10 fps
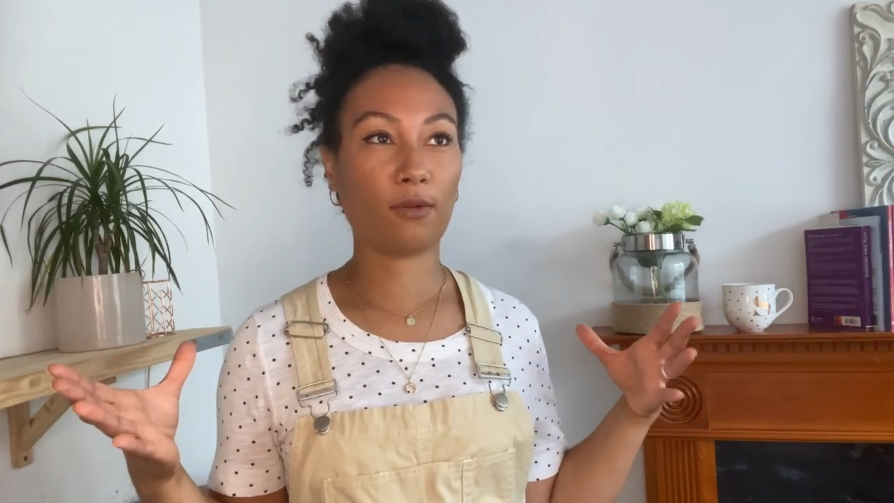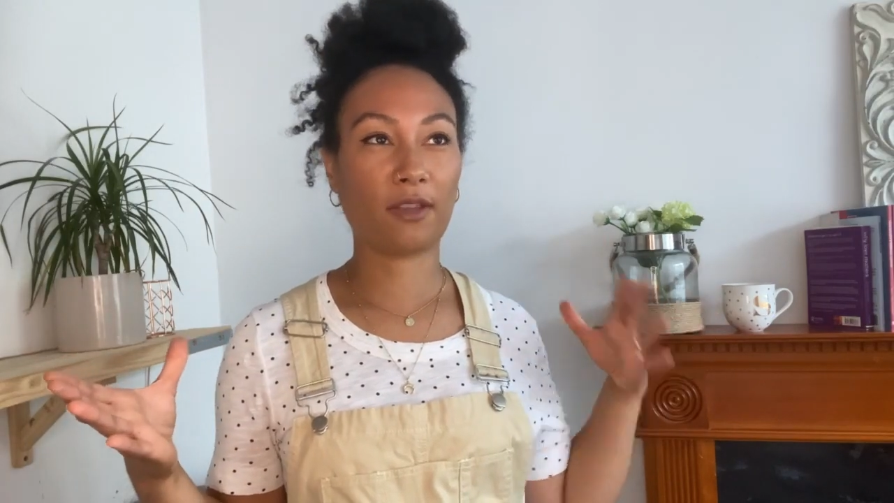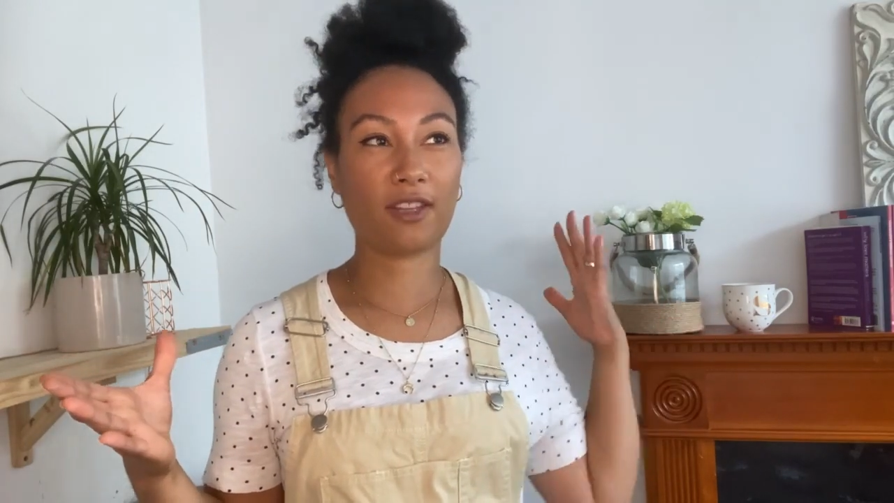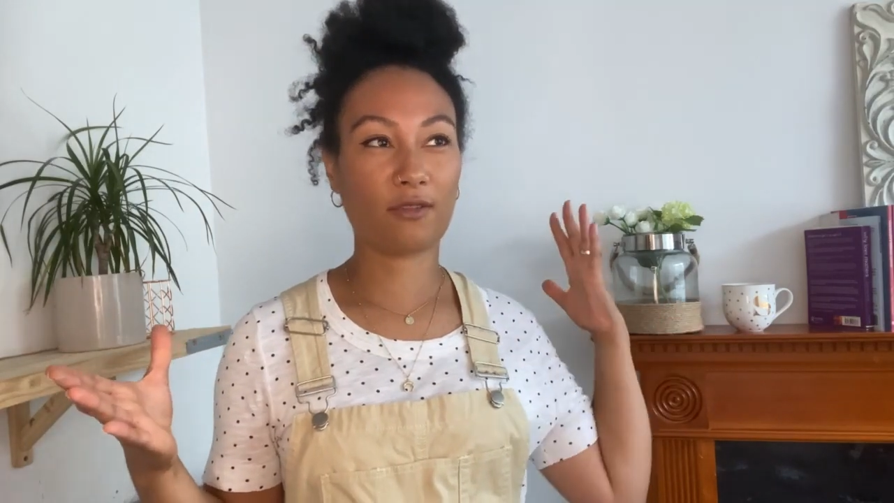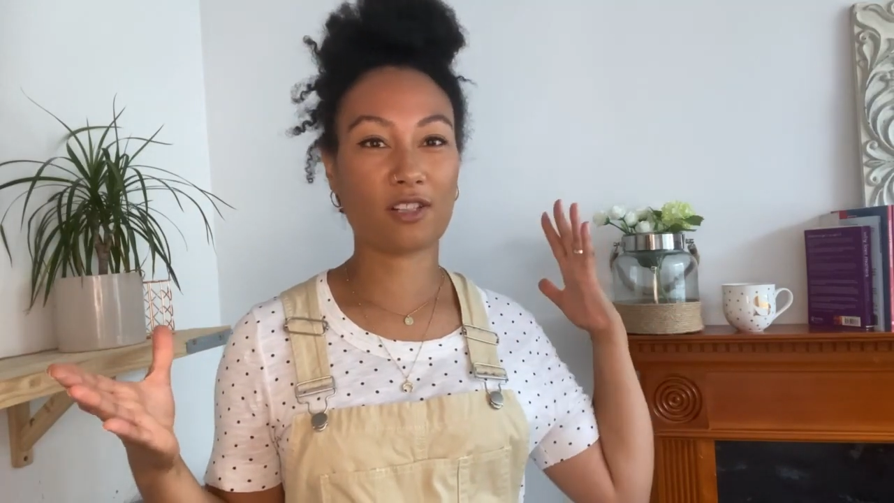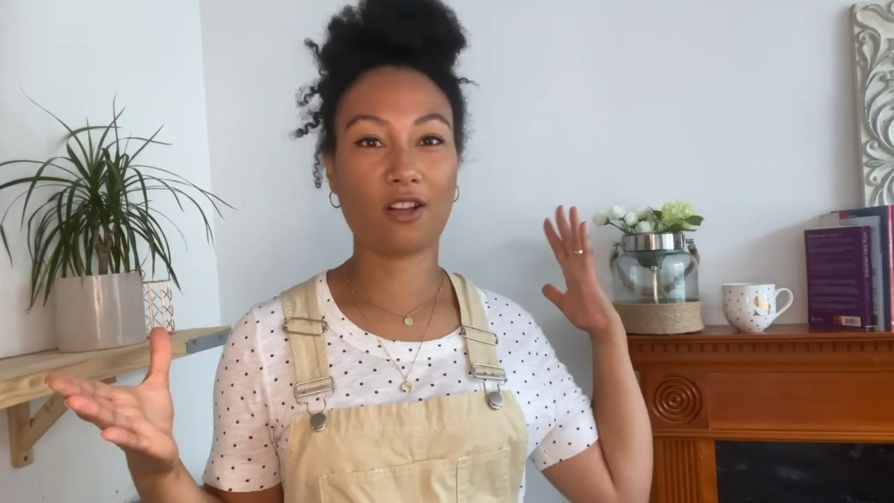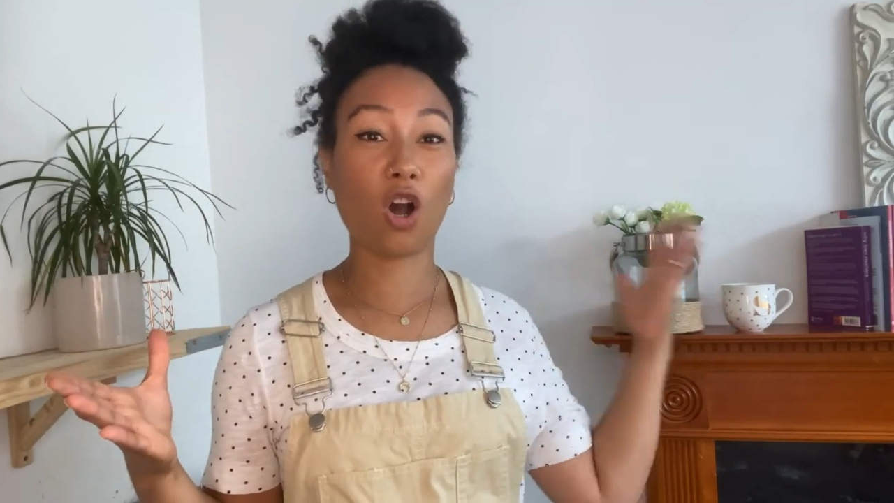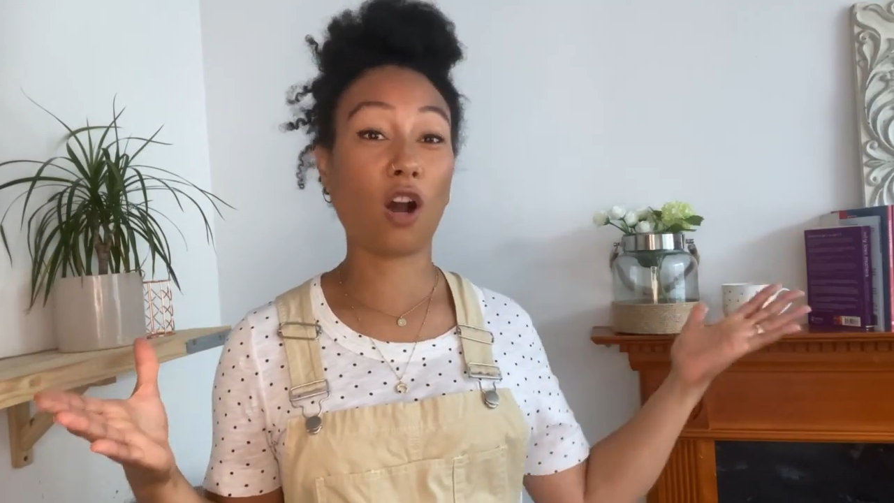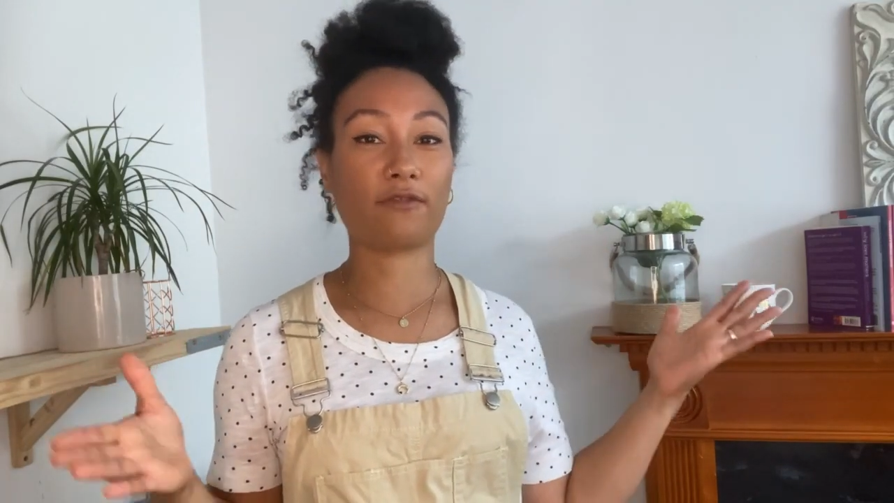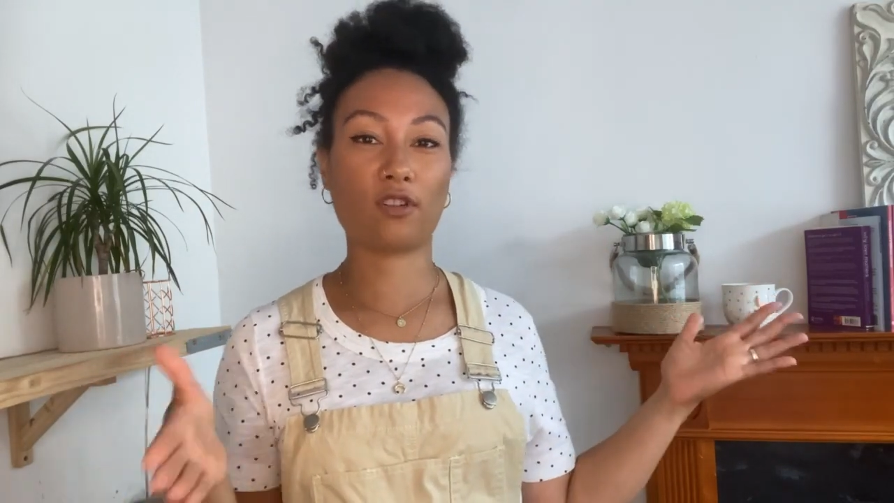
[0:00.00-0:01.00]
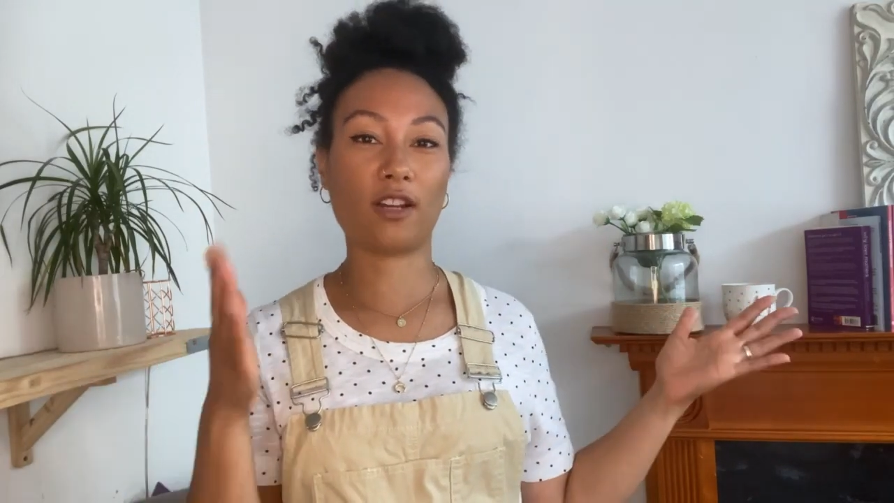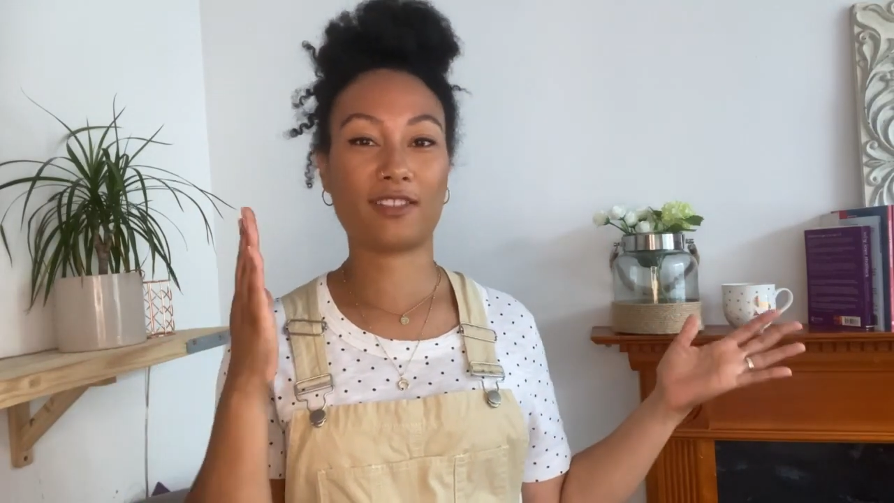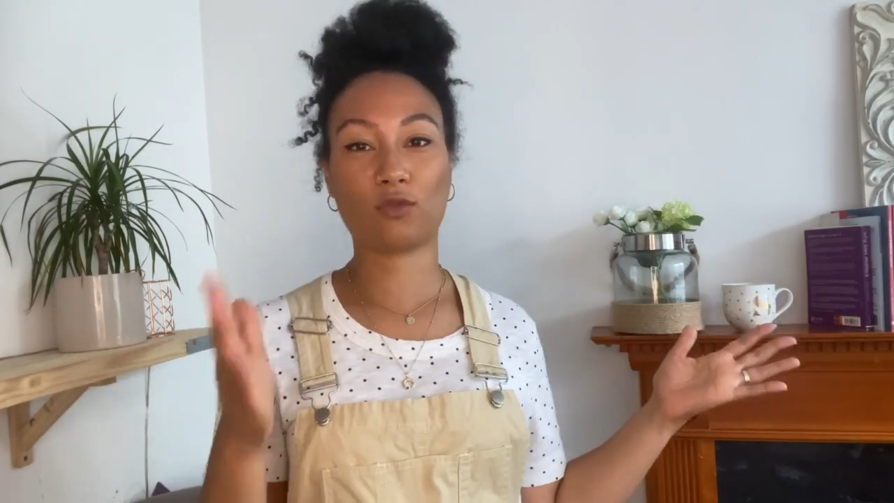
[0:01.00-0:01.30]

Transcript: I think it was like 9:30